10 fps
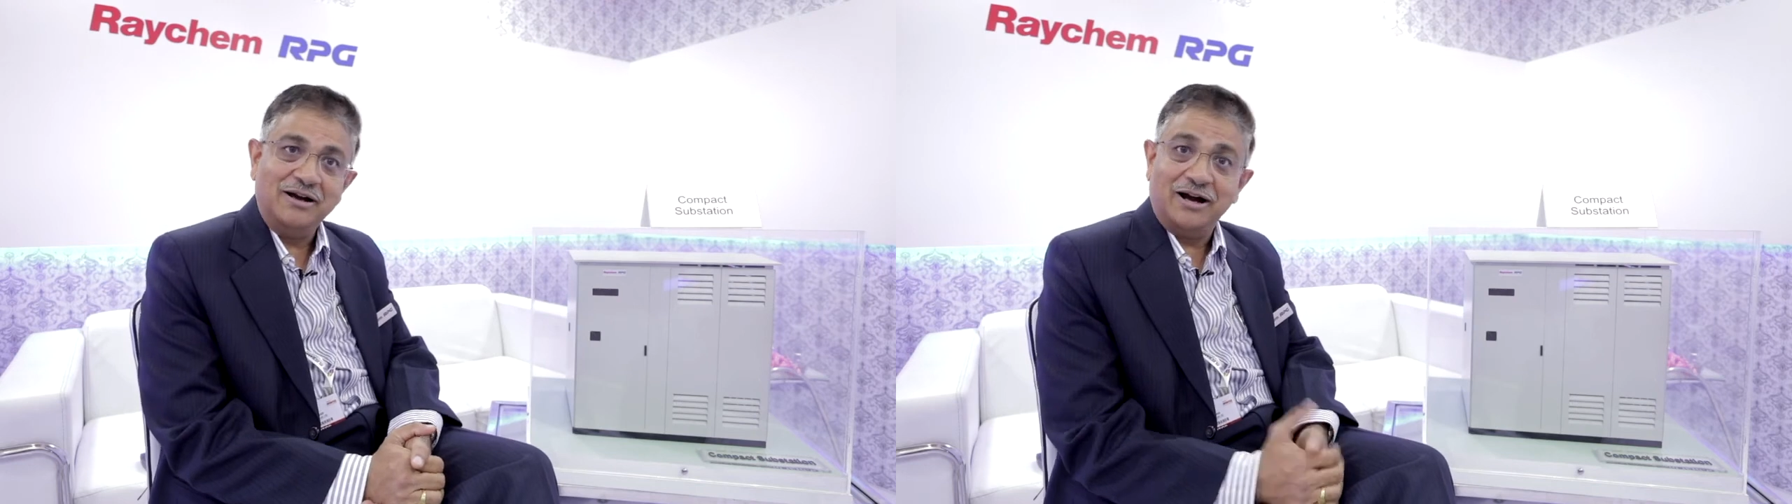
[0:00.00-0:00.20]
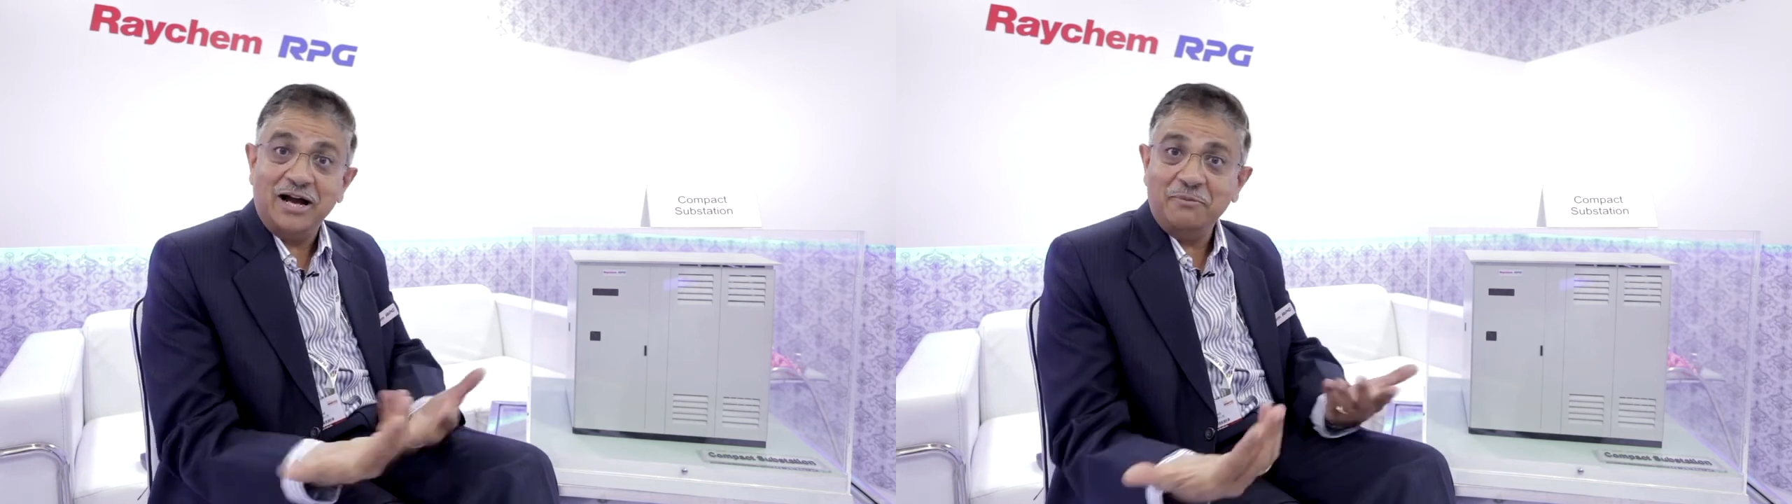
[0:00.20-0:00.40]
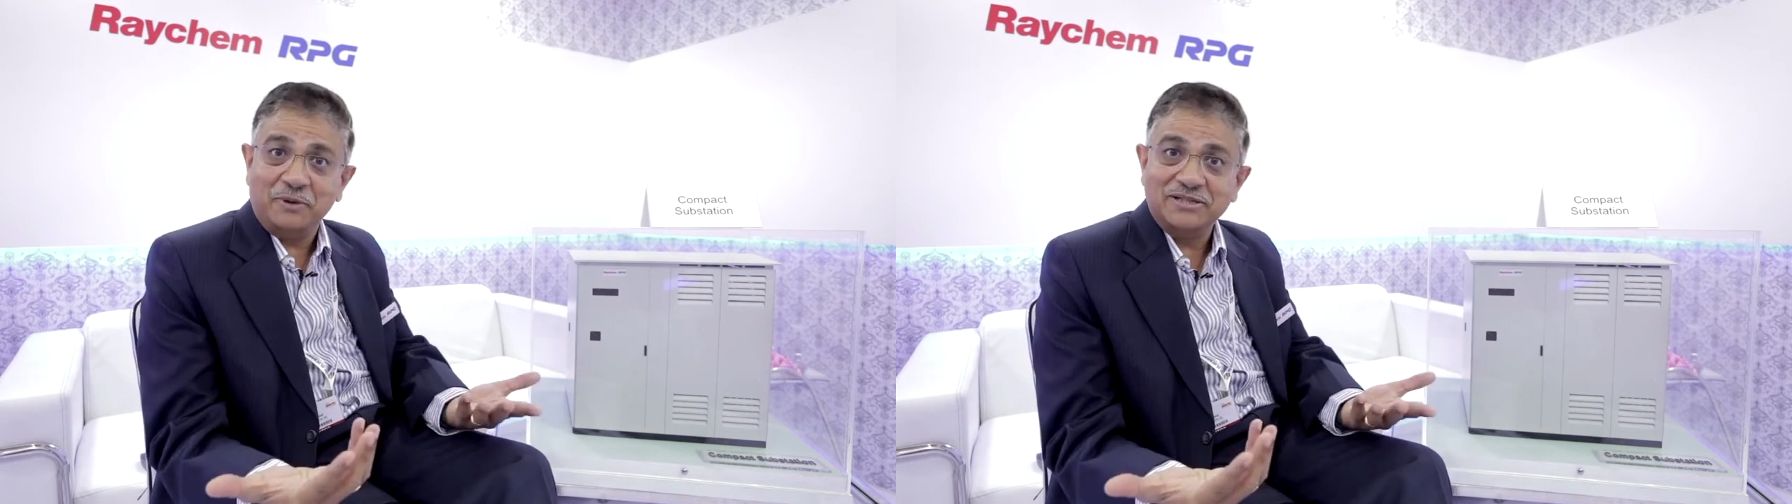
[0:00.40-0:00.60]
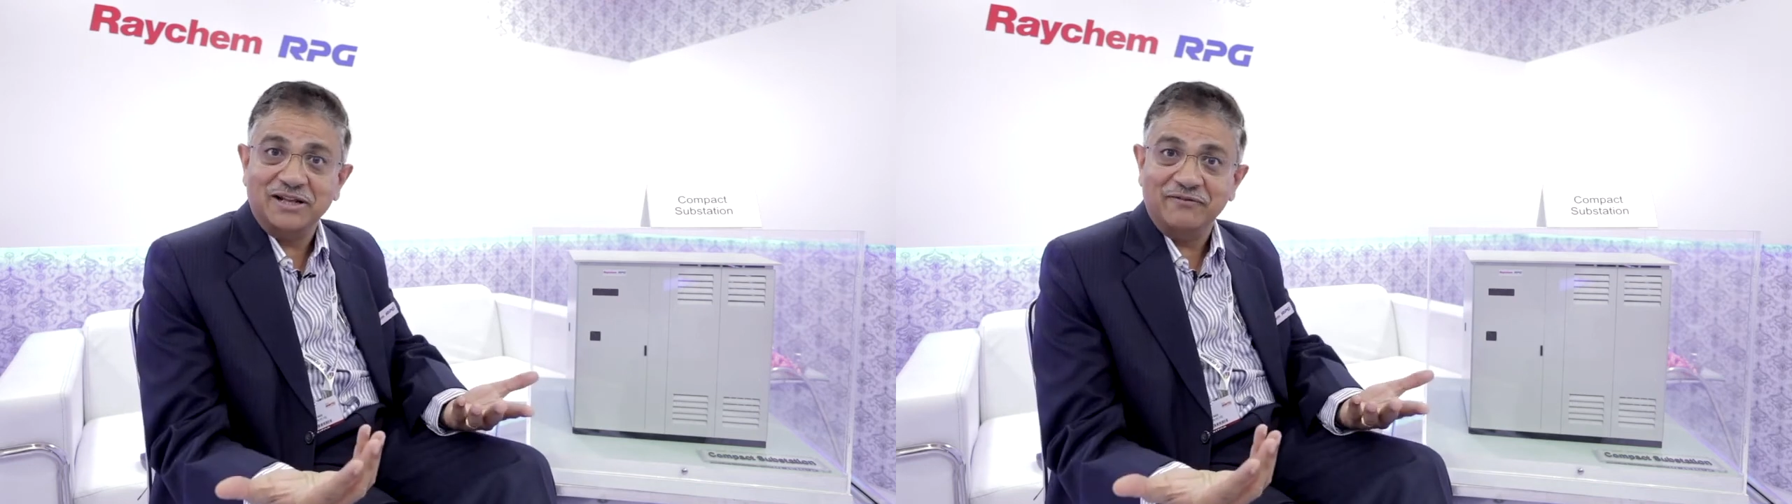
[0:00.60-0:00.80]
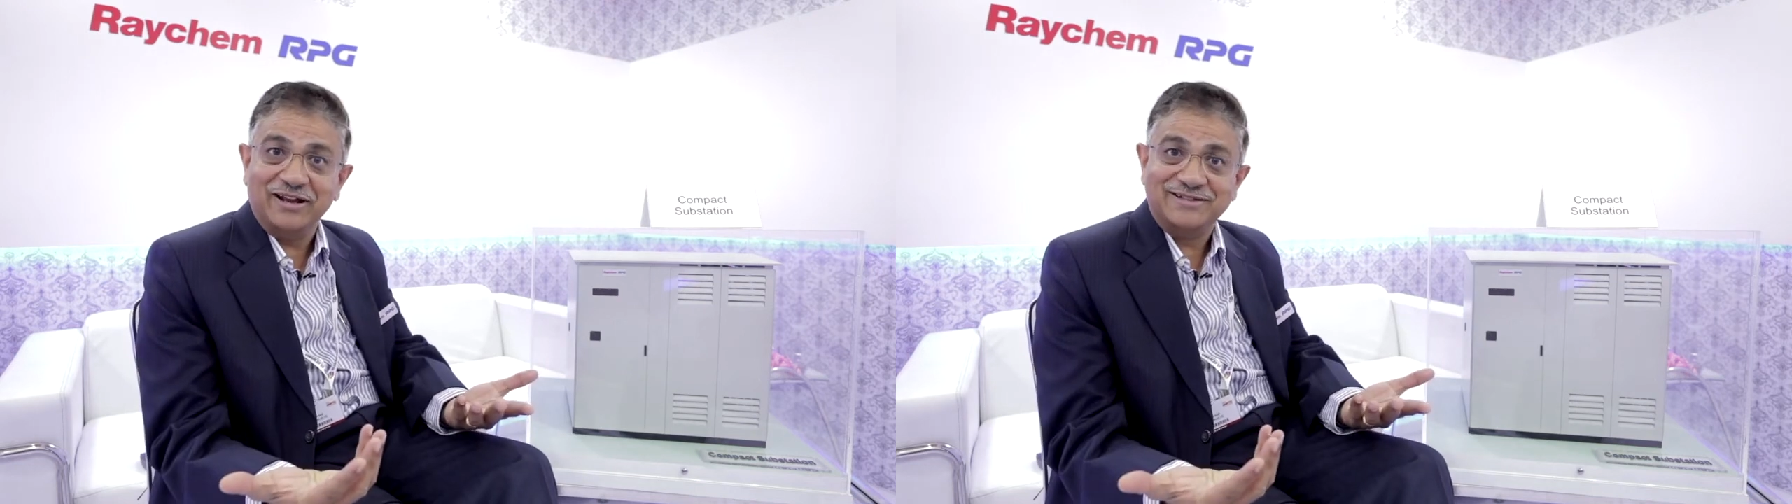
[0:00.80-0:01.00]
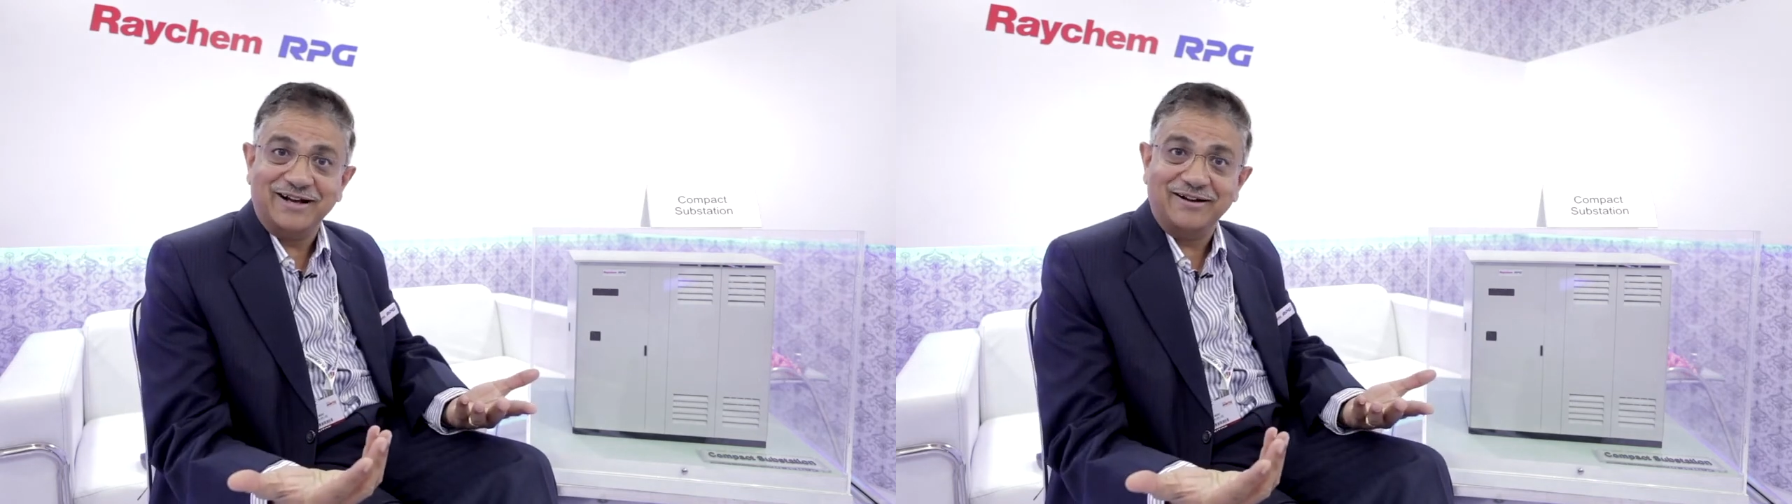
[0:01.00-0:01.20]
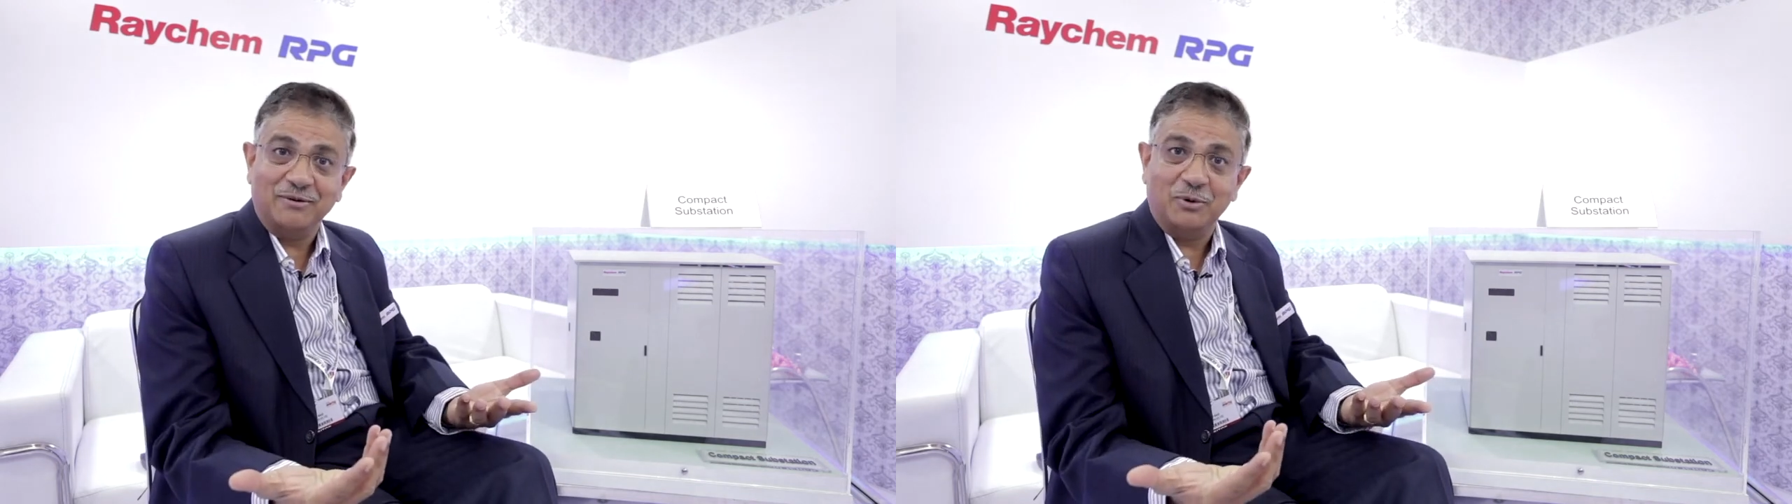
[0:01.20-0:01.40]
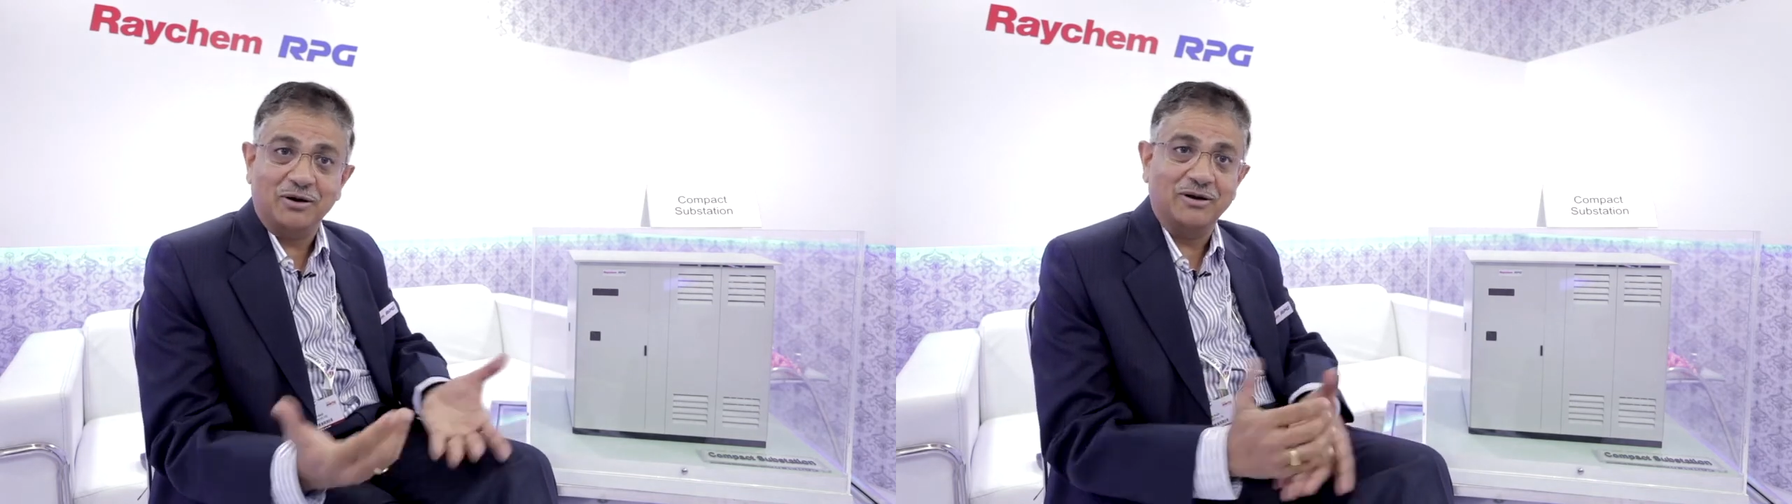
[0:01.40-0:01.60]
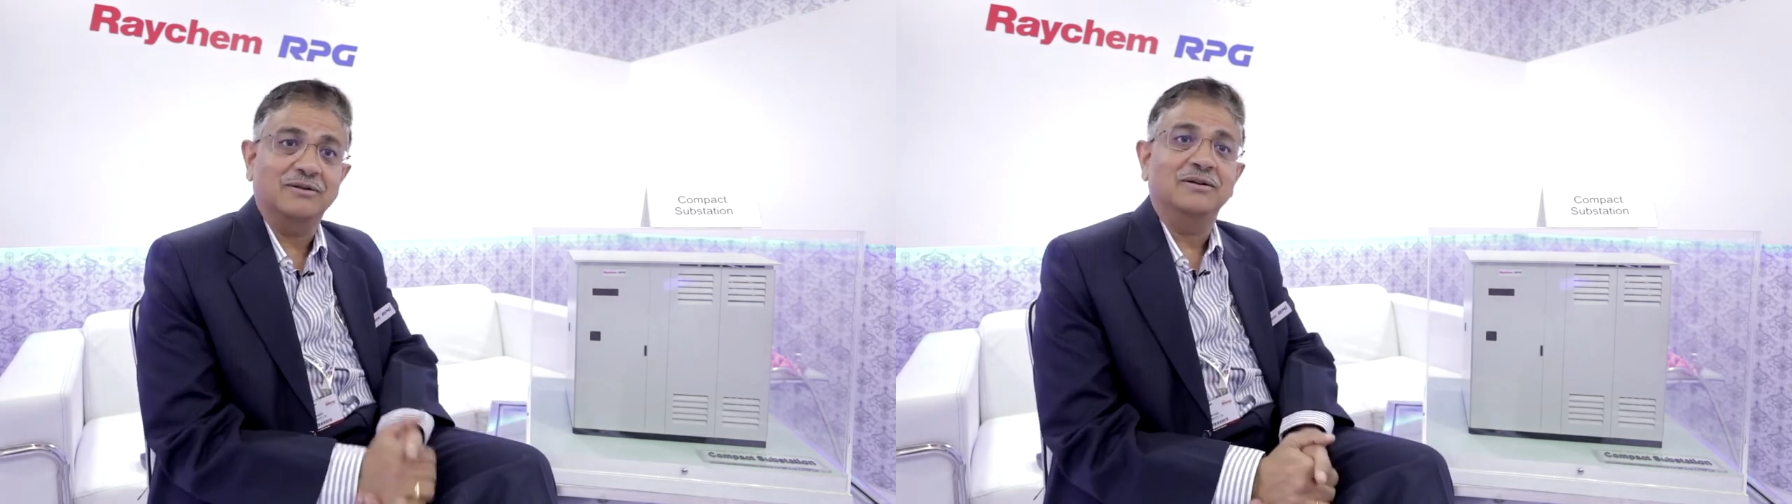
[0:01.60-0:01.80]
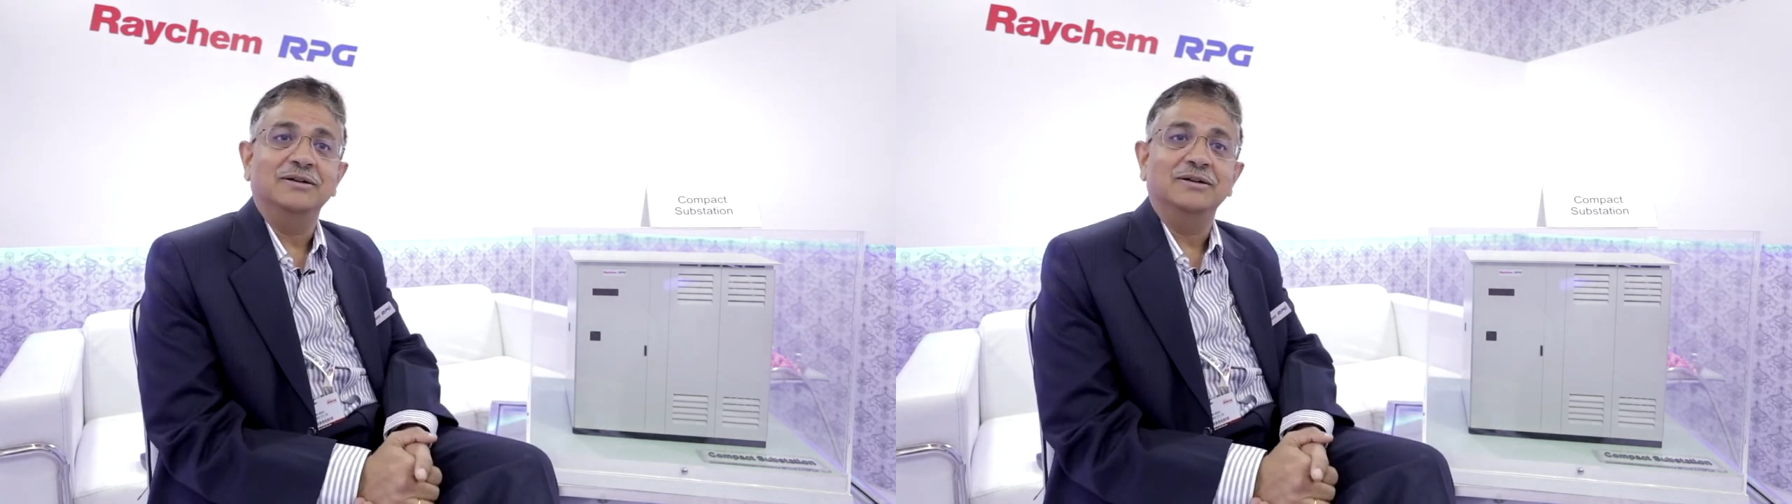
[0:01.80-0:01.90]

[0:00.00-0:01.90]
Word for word: I'm personally very excited about it.